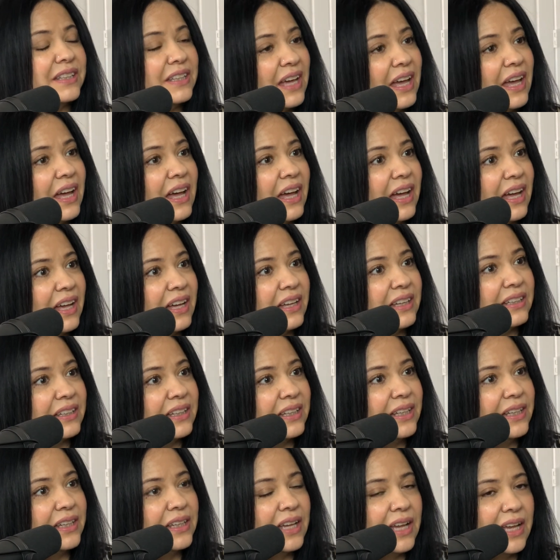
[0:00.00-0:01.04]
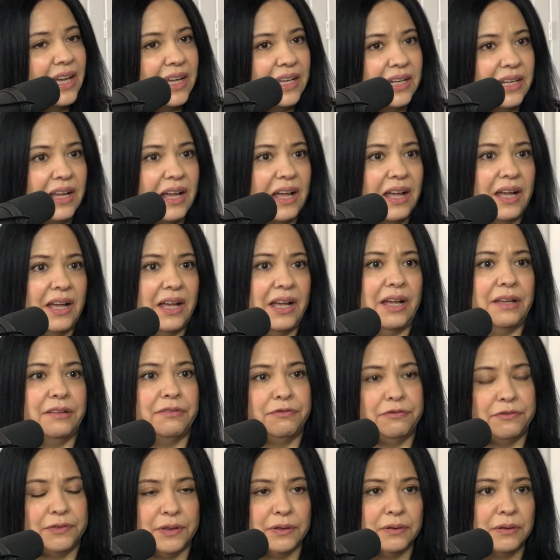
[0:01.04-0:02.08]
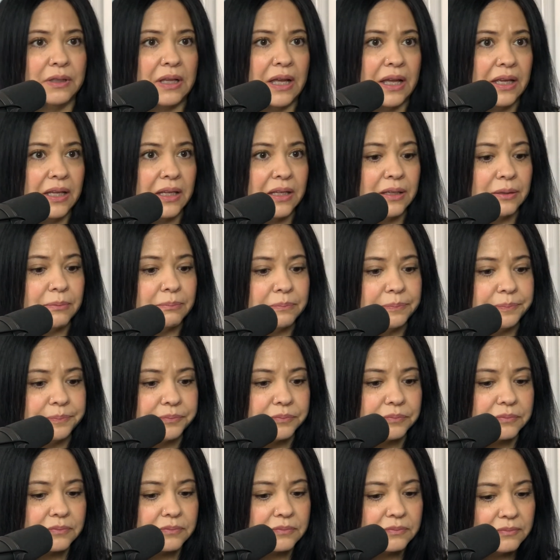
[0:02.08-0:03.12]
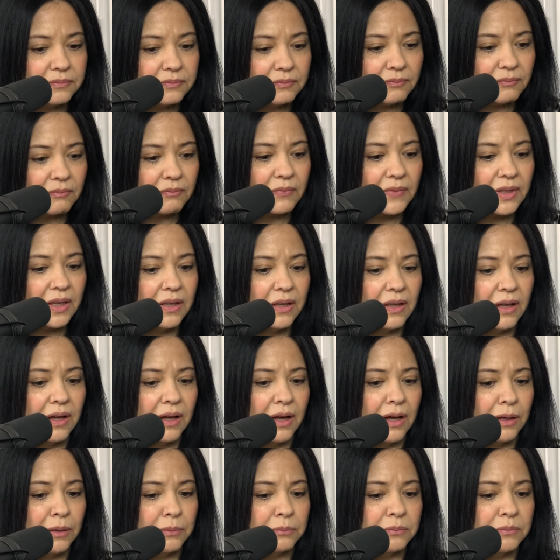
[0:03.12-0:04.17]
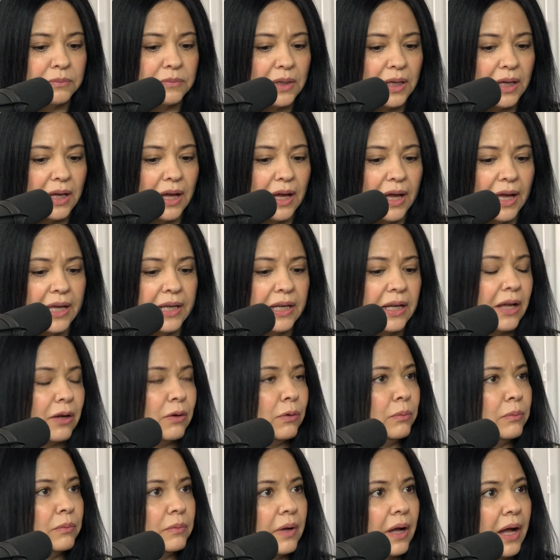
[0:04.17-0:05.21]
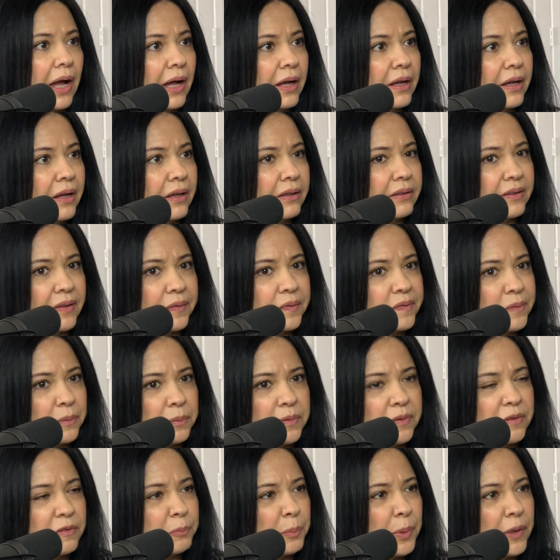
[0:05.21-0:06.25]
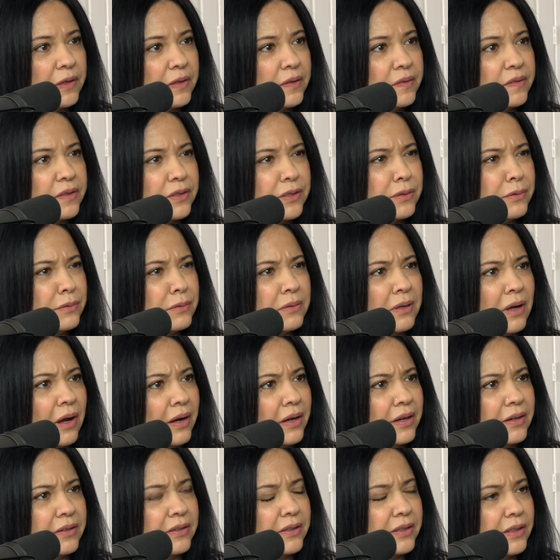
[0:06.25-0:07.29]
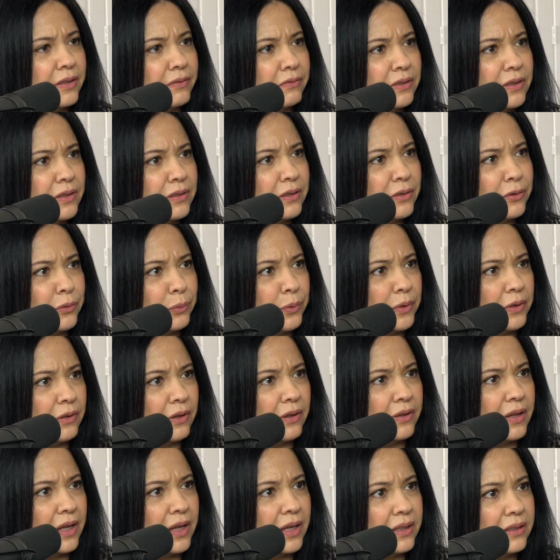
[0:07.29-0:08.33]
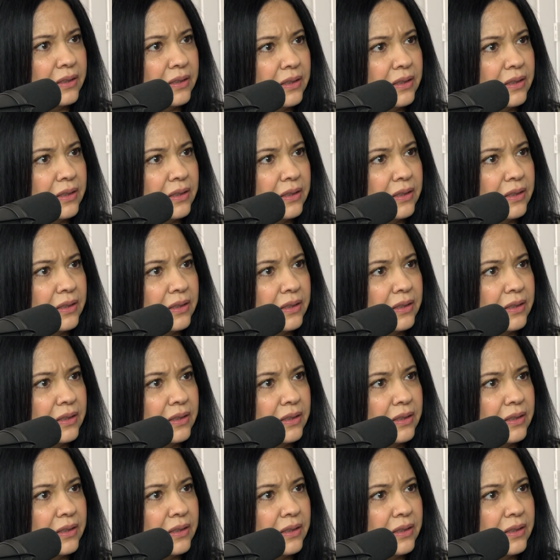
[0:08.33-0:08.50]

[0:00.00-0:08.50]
Yeah. And I feel like, and sometimes parents are too tired to even deal with all that.